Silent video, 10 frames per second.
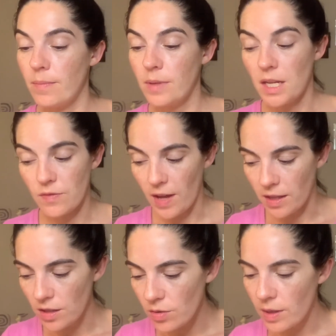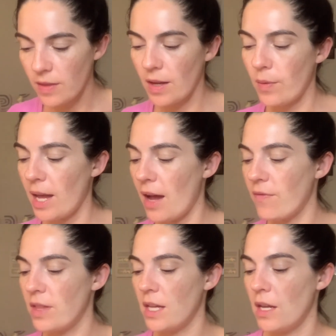Nice value. And then we
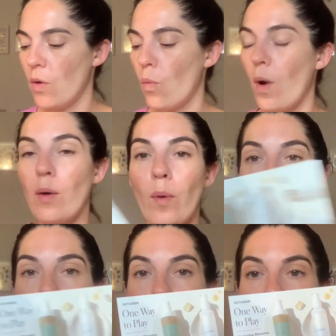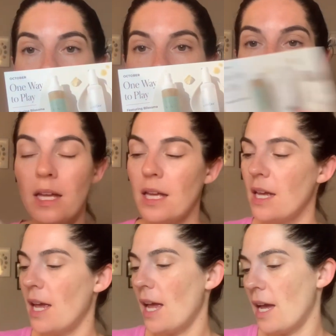have the one way to play,
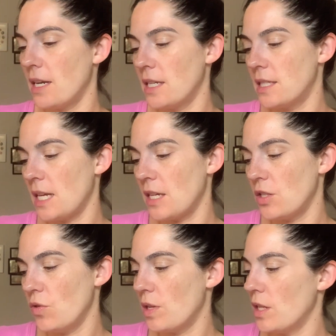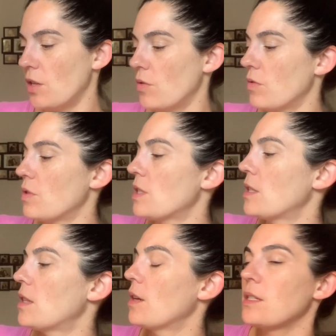and it says you can use
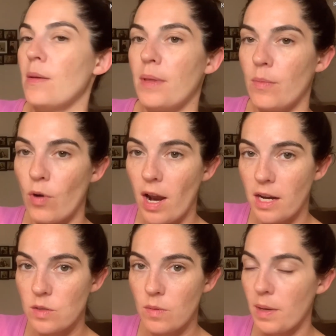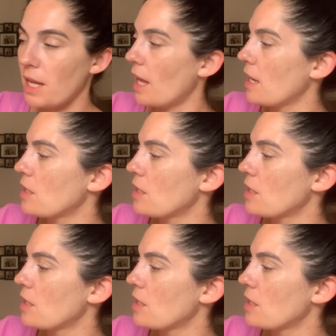some of the products we've been getting.